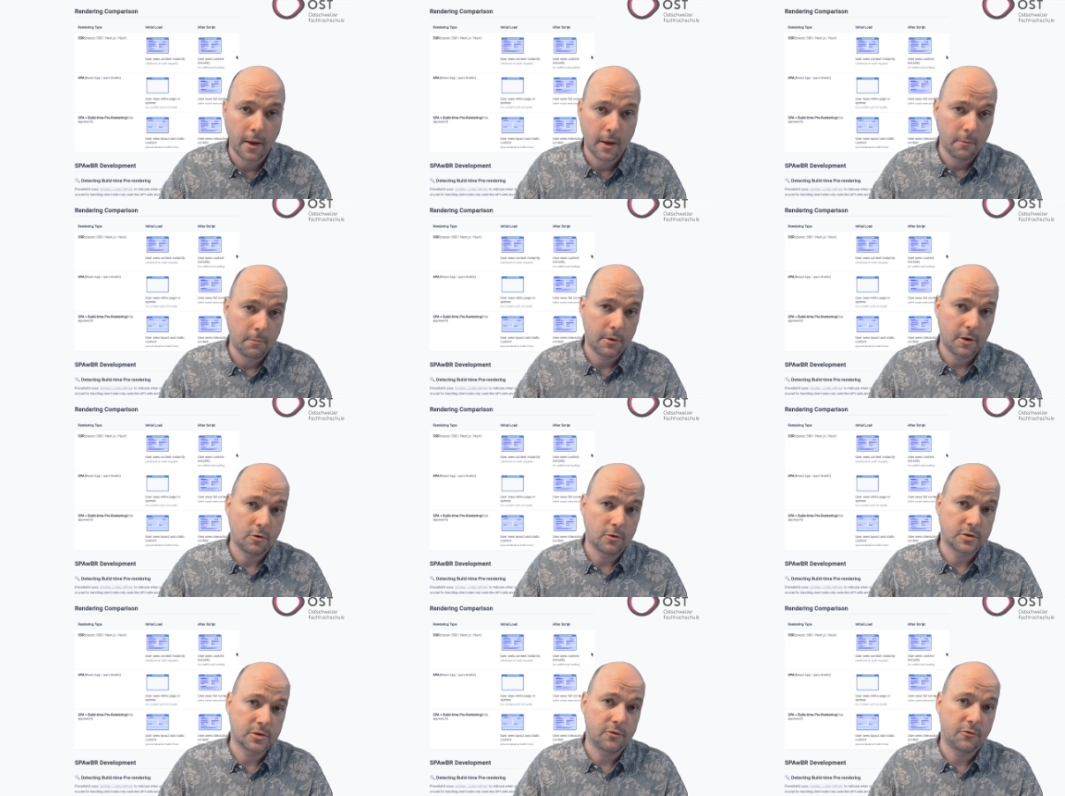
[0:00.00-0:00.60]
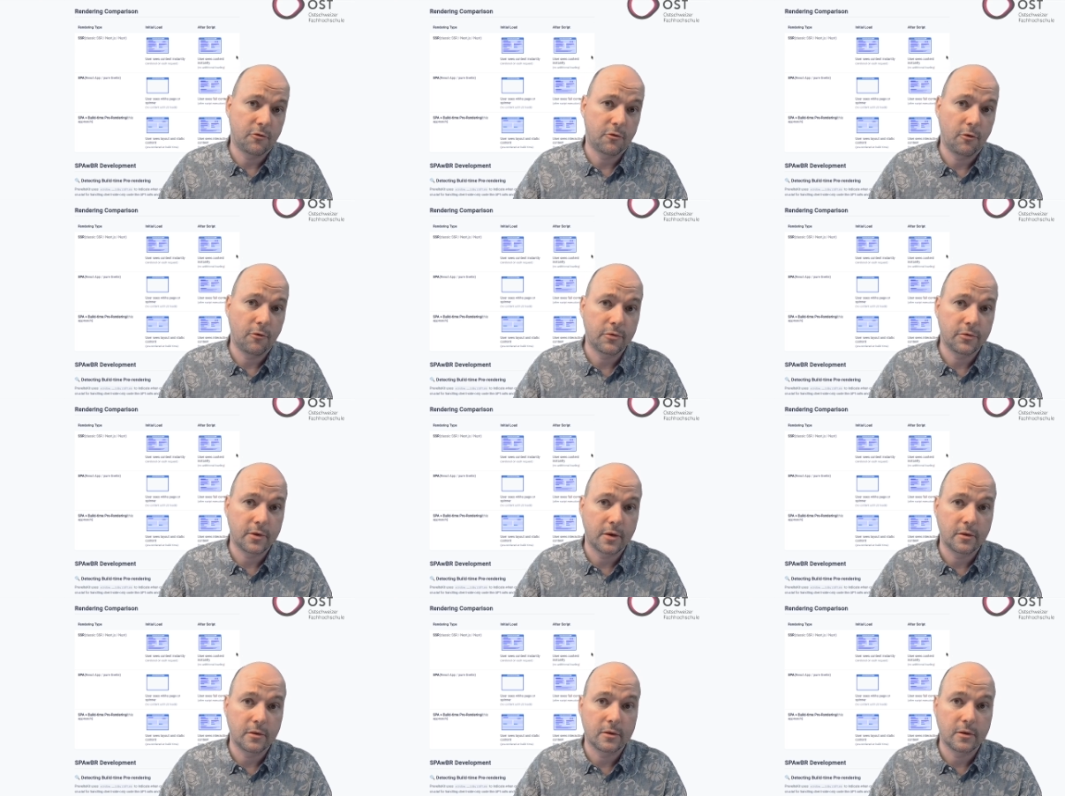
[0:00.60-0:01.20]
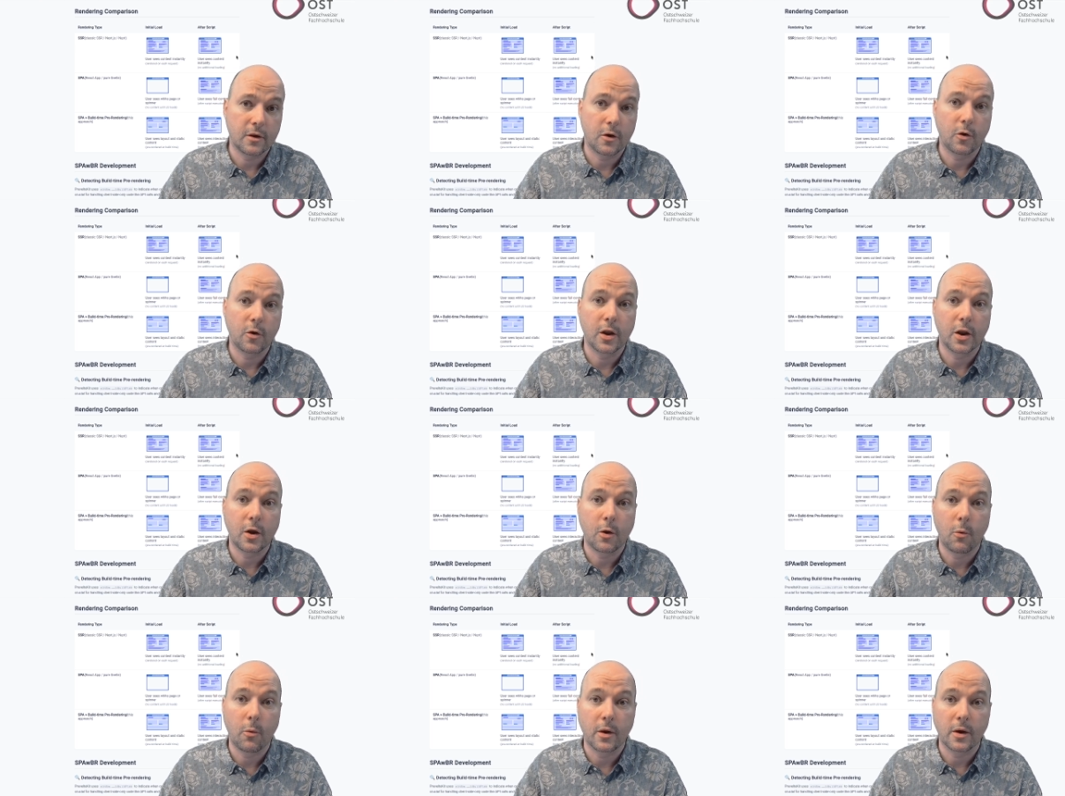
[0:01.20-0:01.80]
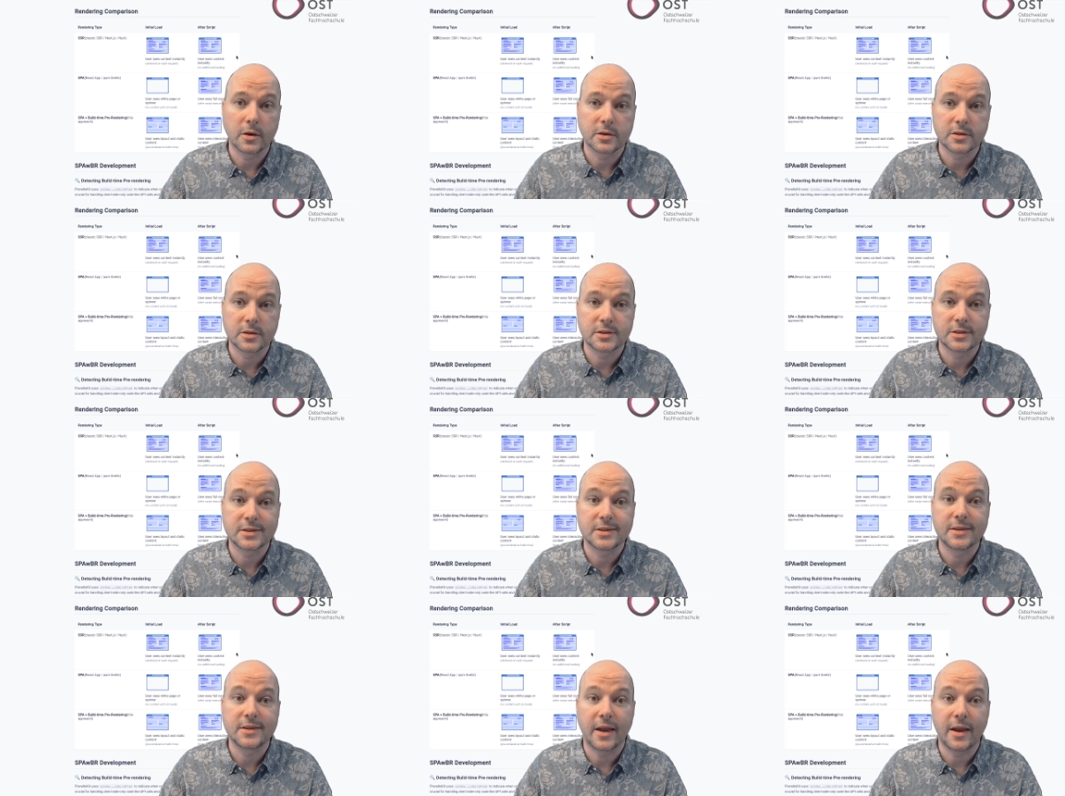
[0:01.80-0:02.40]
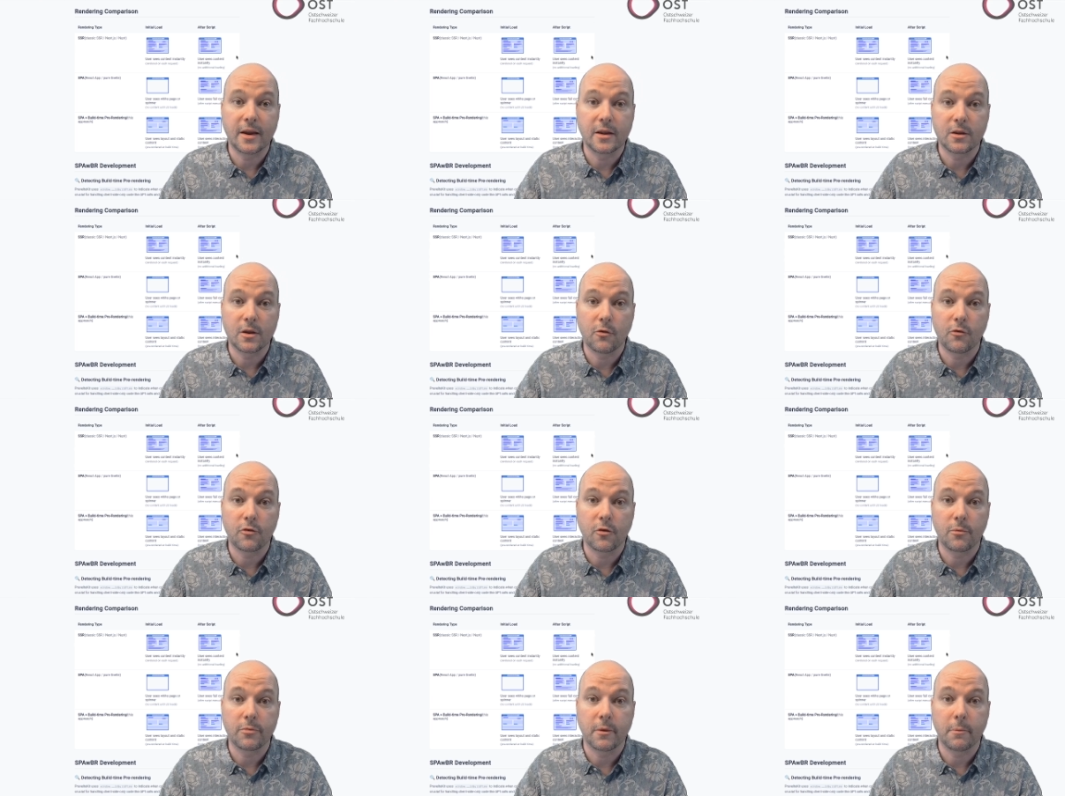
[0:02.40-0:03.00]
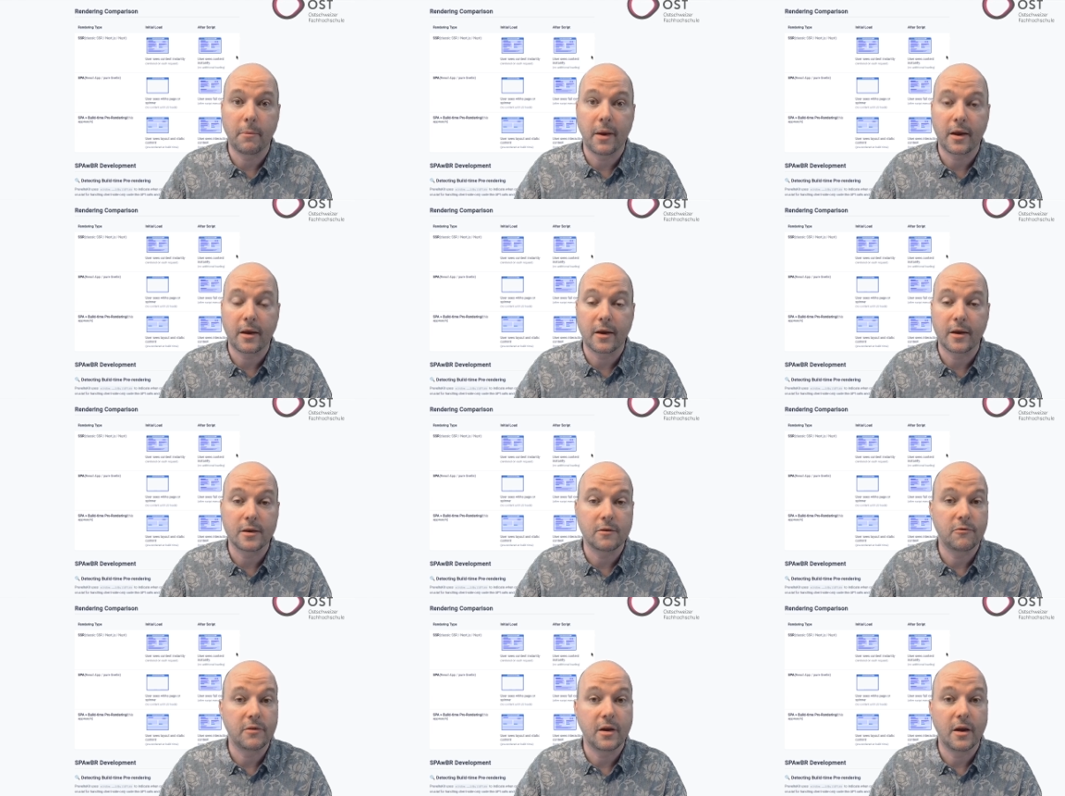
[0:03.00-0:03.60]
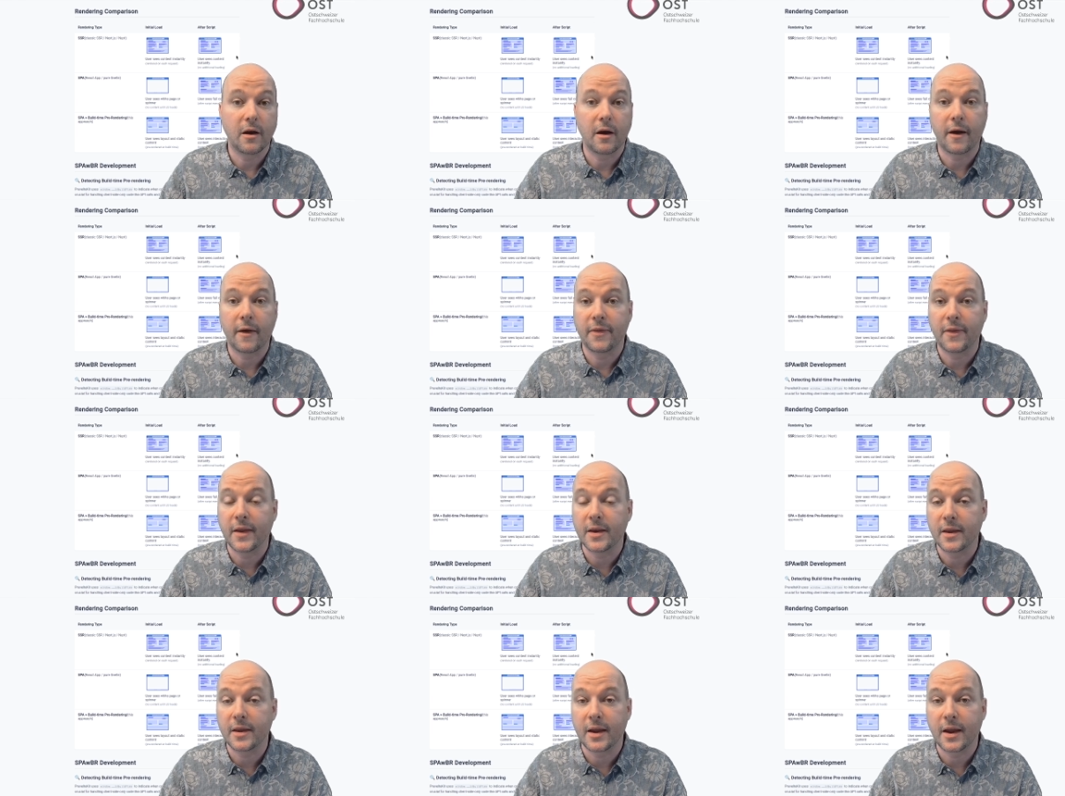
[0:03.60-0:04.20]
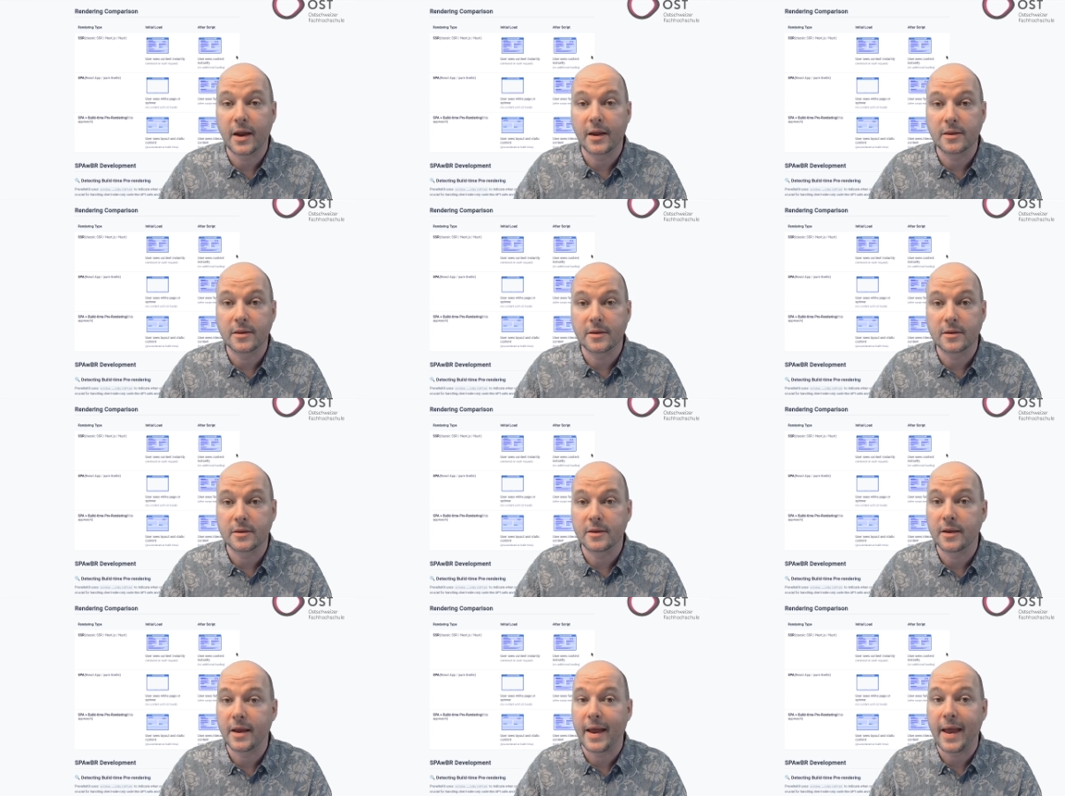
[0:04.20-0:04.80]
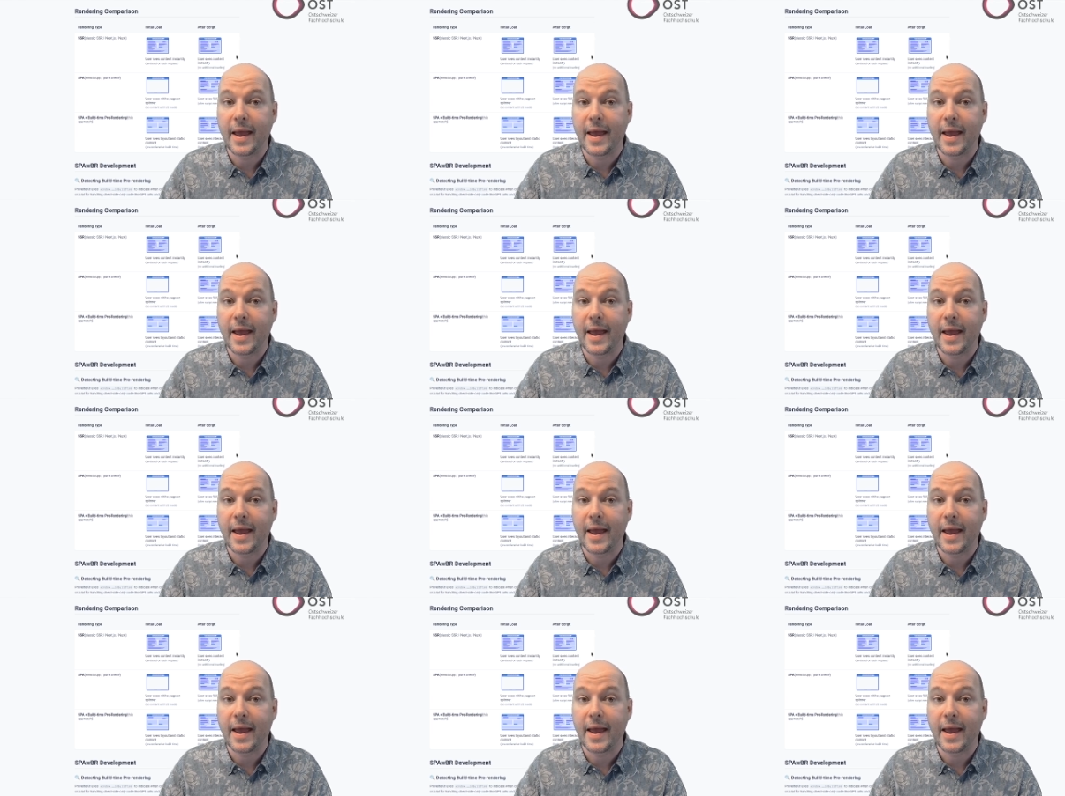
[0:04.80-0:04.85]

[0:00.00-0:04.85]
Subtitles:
because the front end requests data from the backend via a dedicated